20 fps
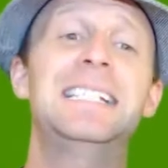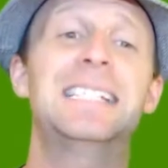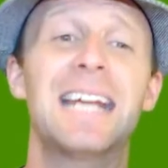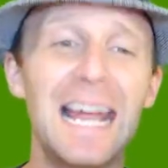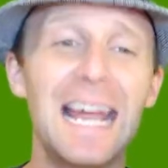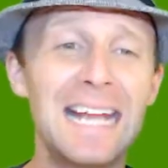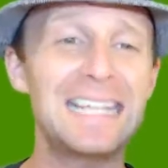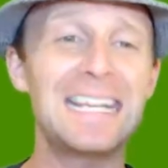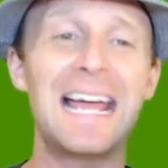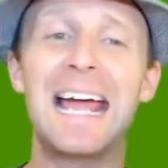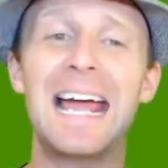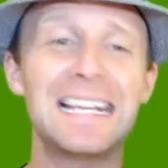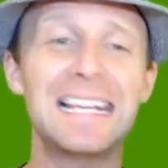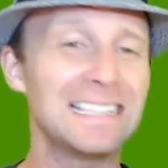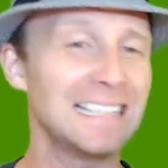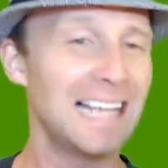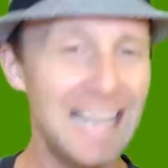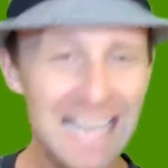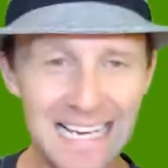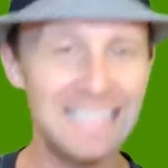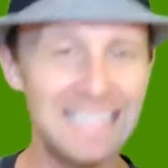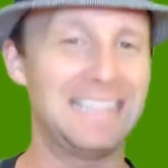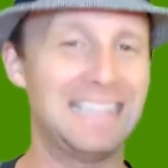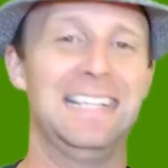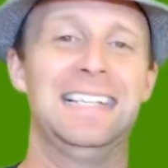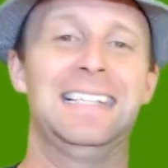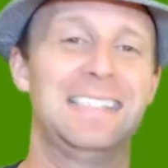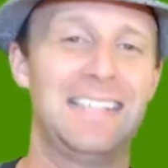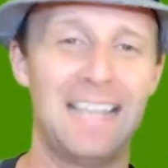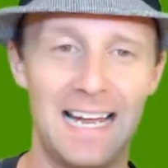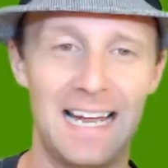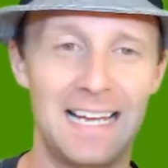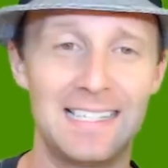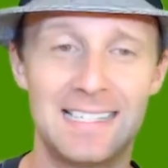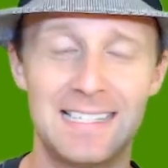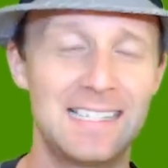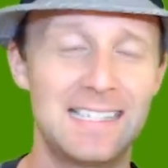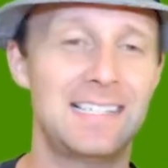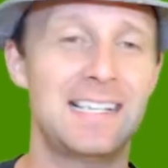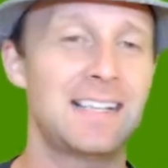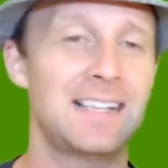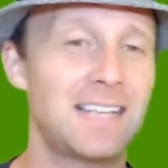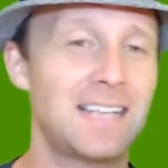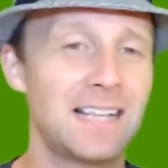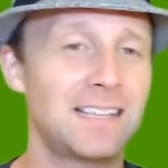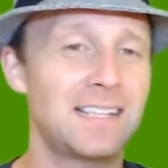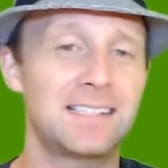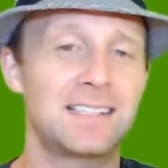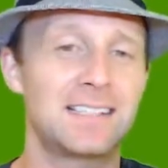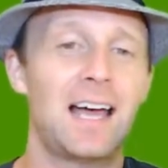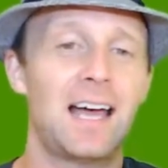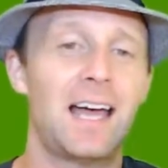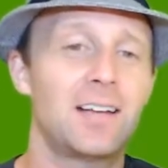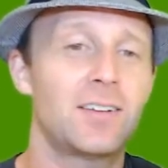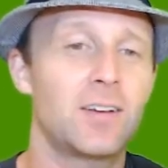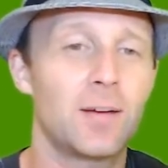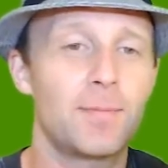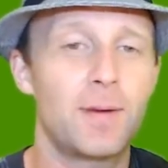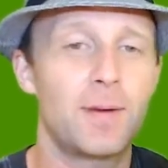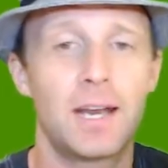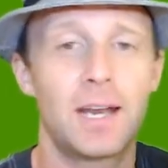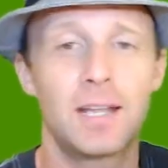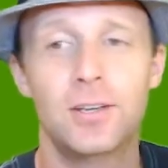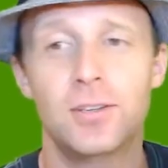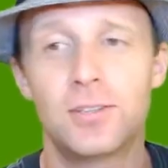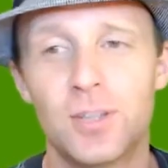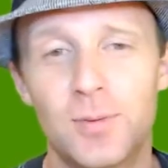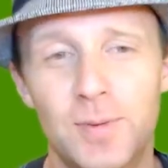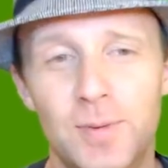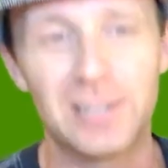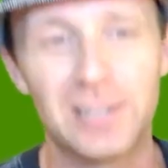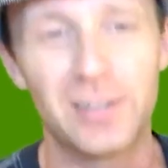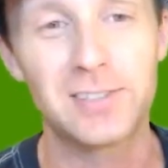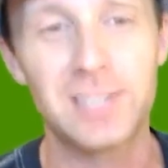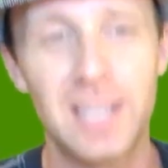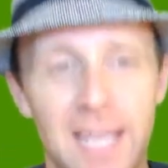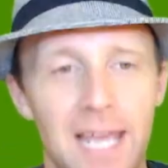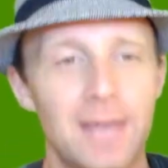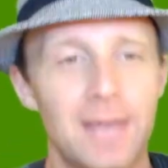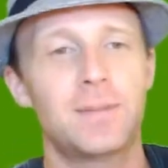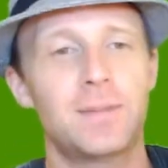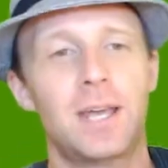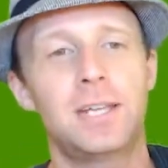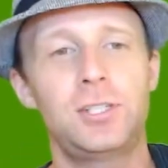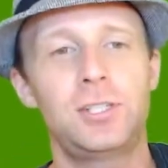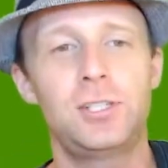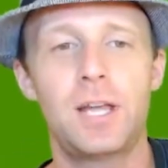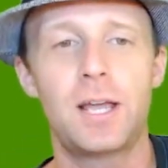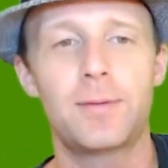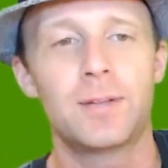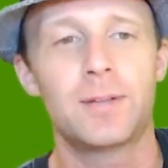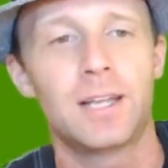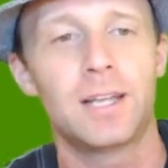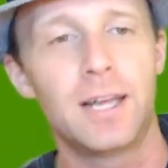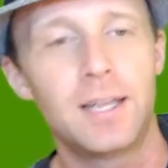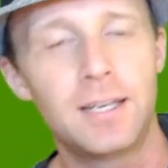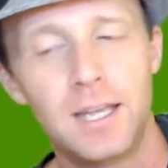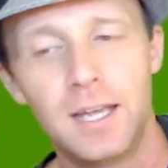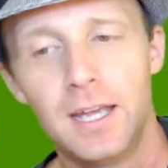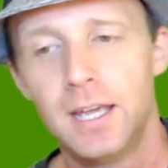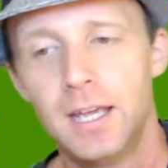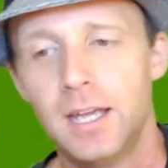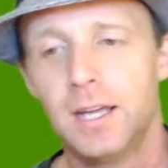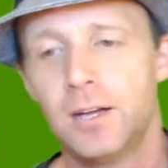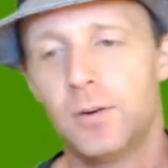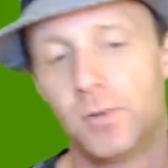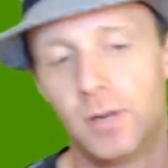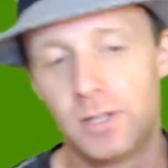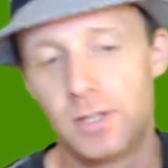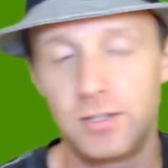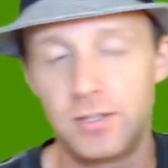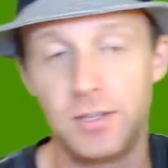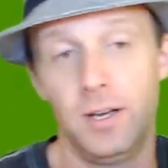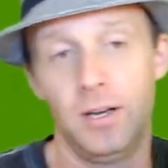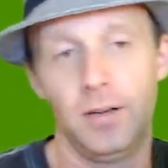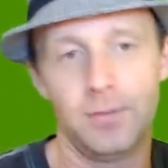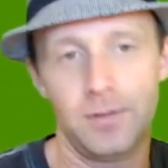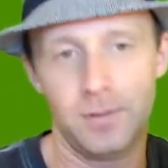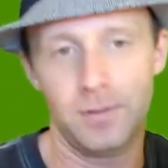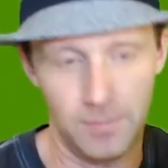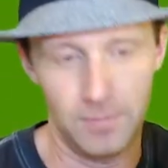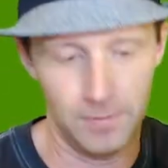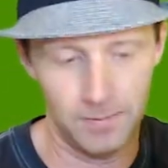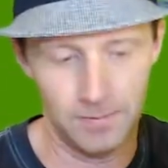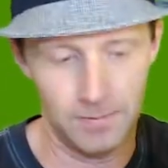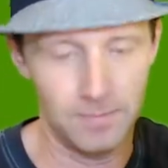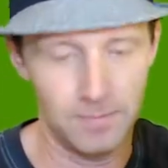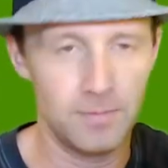I said, I, I like this guy. This, I got this guy talking about how to YouTube, and he looks like M. Night Shyamalan, which, you know,